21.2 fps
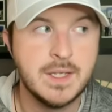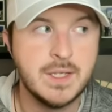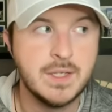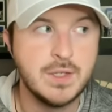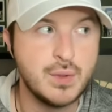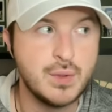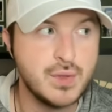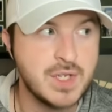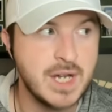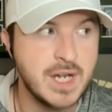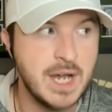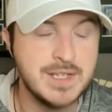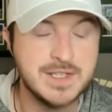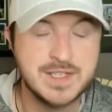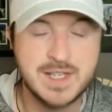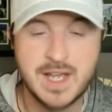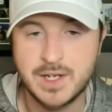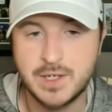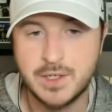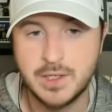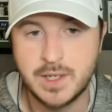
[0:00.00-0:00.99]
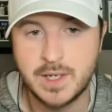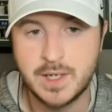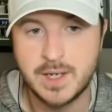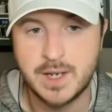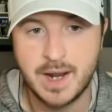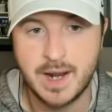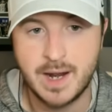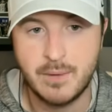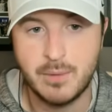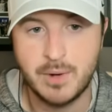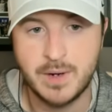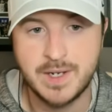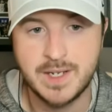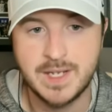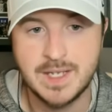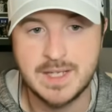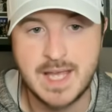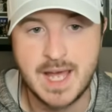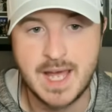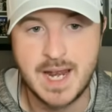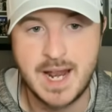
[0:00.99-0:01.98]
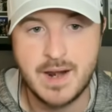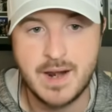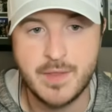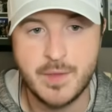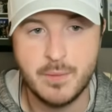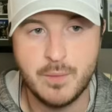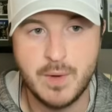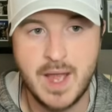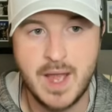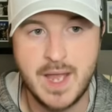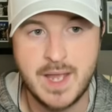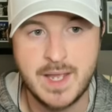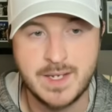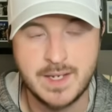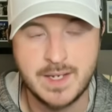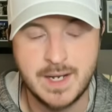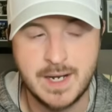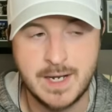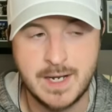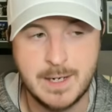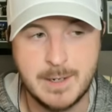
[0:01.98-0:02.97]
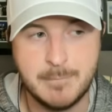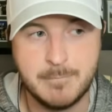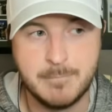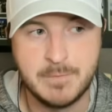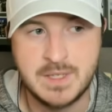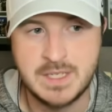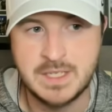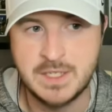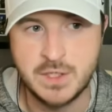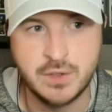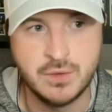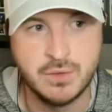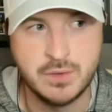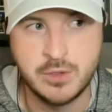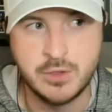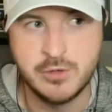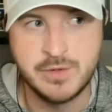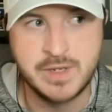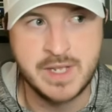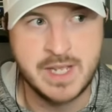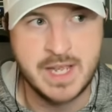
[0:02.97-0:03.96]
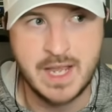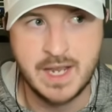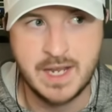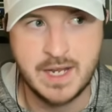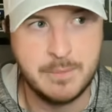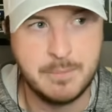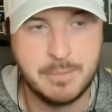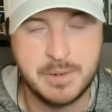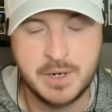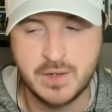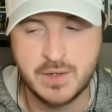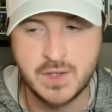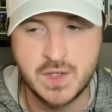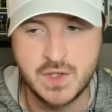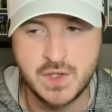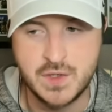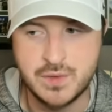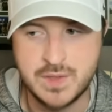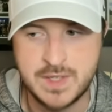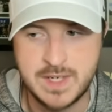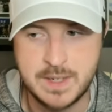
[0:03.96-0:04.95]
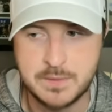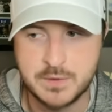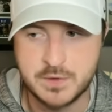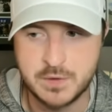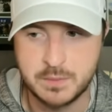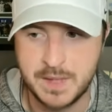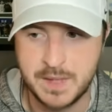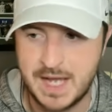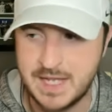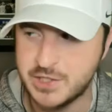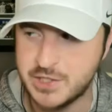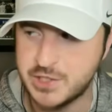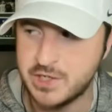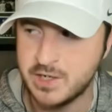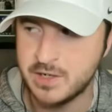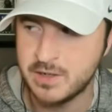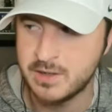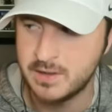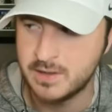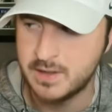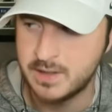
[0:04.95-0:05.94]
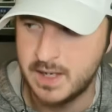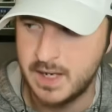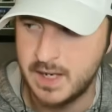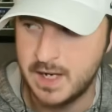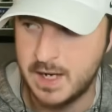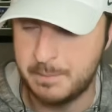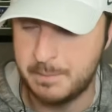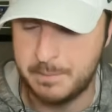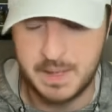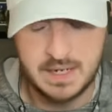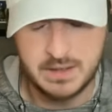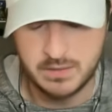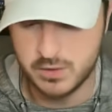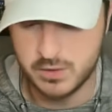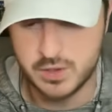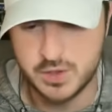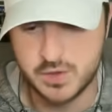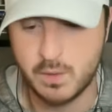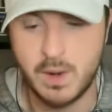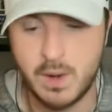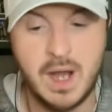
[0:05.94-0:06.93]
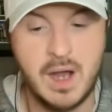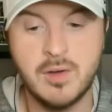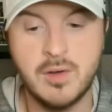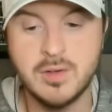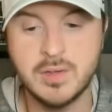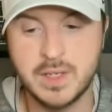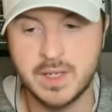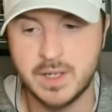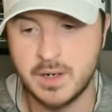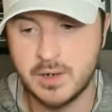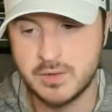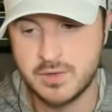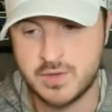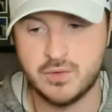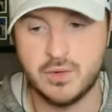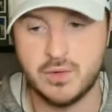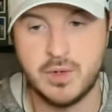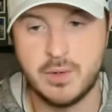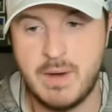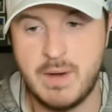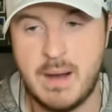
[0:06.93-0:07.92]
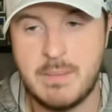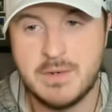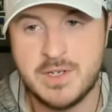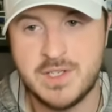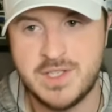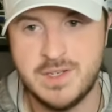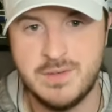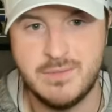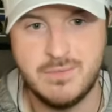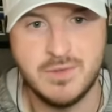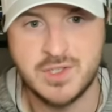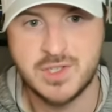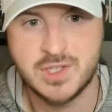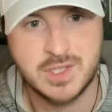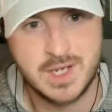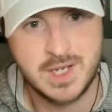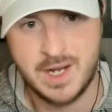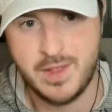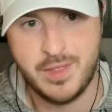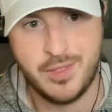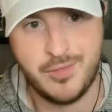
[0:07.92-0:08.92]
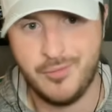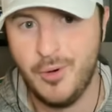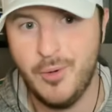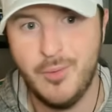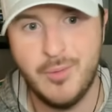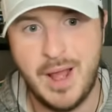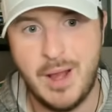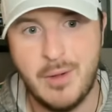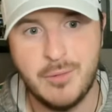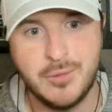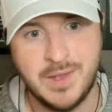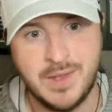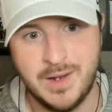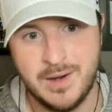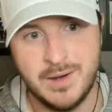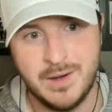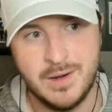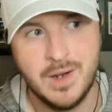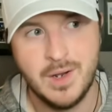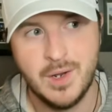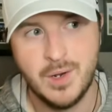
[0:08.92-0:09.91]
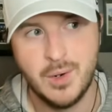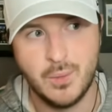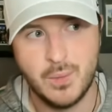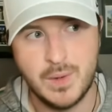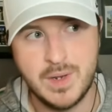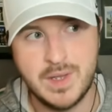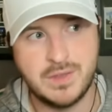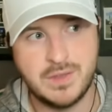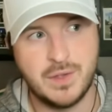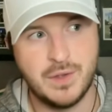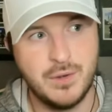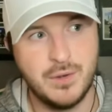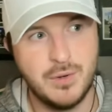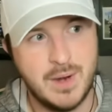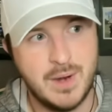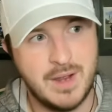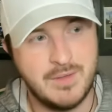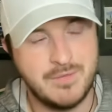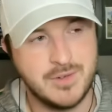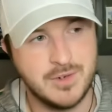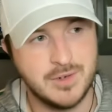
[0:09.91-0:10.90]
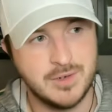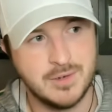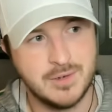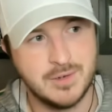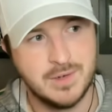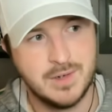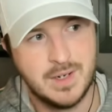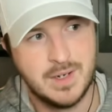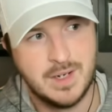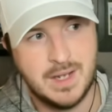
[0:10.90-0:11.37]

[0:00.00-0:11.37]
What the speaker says: Utah is that good, and I wanted to get that out of the way, that you can't compare these two teams from last year. Baylor as well. You know, Sawyer Robertson was kind of thrown out there week two after